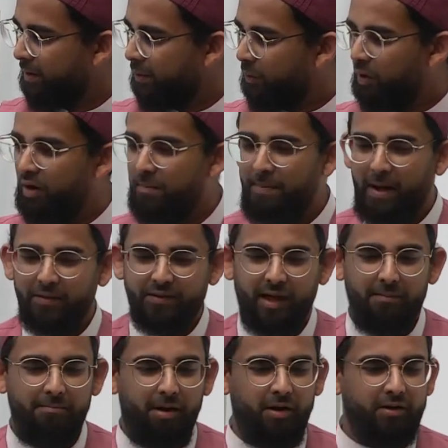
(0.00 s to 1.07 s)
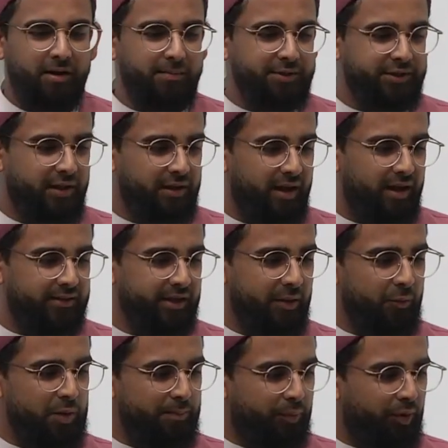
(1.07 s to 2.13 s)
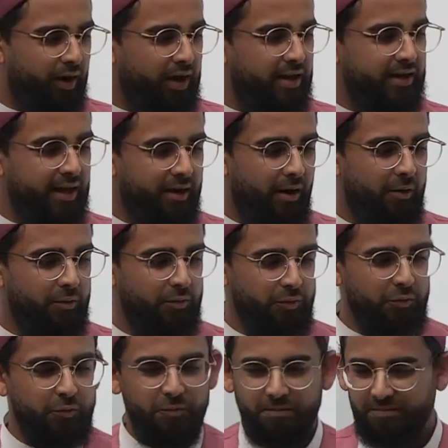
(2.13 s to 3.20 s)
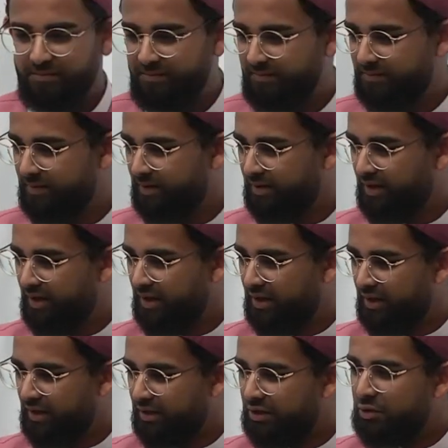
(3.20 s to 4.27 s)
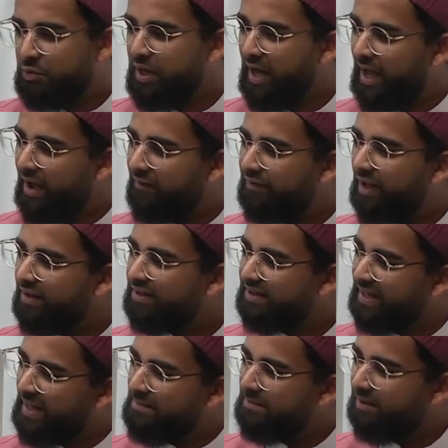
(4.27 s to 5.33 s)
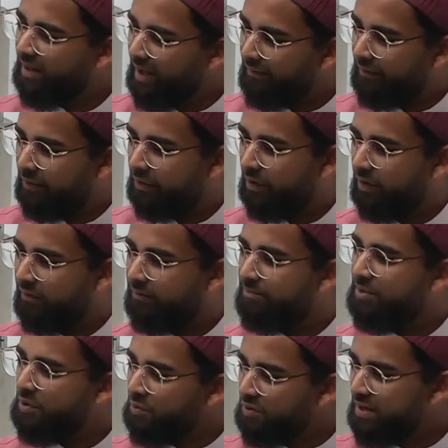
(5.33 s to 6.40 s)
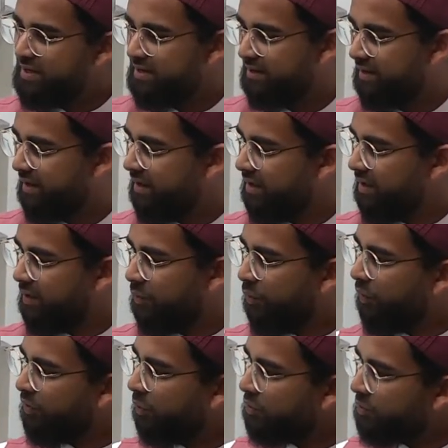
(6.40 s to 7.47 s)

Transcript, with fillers: What about that Maghrib Salah that we prayed in our room? Do we have that same level of beauty with